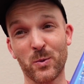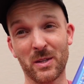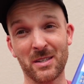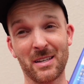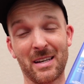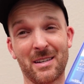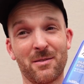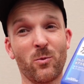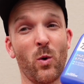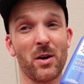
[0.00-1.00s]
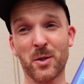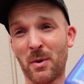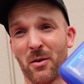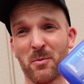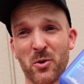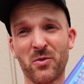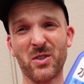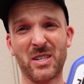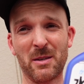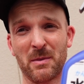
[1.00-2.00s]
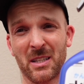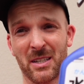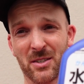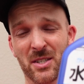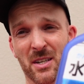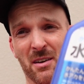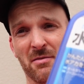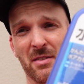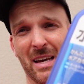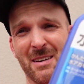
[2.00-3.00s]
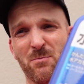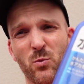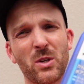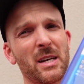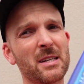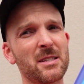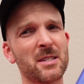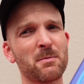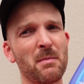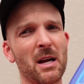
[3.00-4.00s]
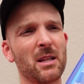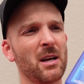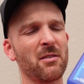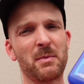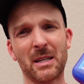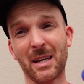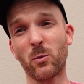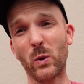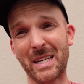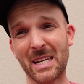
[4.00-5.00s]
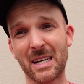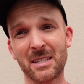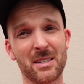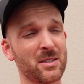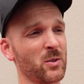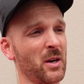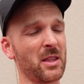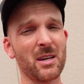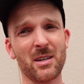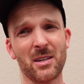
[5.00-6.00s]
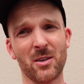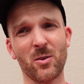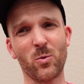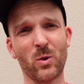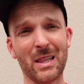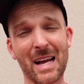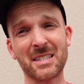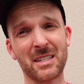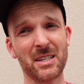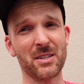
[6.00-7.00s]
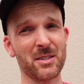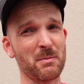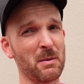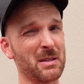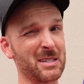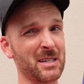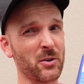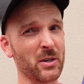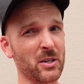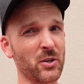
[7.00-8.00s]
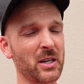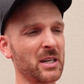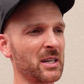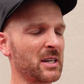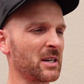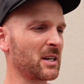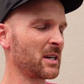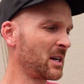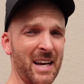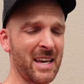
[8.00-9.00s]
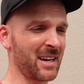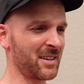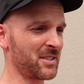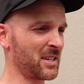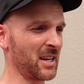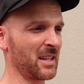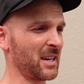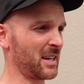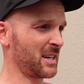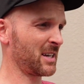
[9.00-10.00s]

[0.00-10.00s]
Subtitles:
with this like water spot remover, deep cleaner stuff that really has a smell of being like Windex. So I think glass cleaner is maybe the secret ingredient in here. I can't understate like